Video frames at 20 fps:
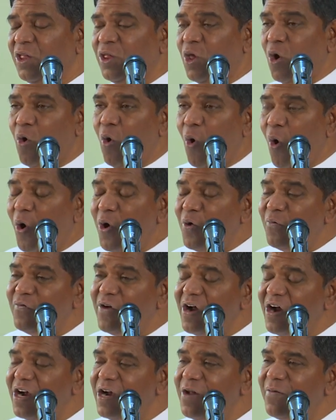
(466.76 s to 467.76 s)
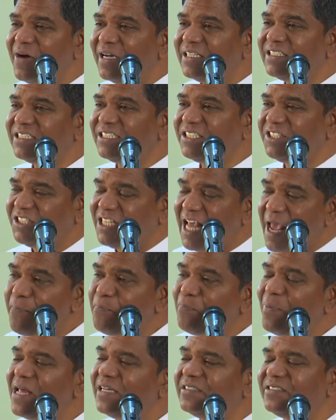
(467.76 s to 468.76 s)
The whole world was
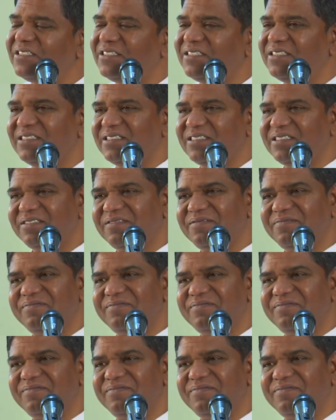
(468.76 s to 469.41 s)
shapeless.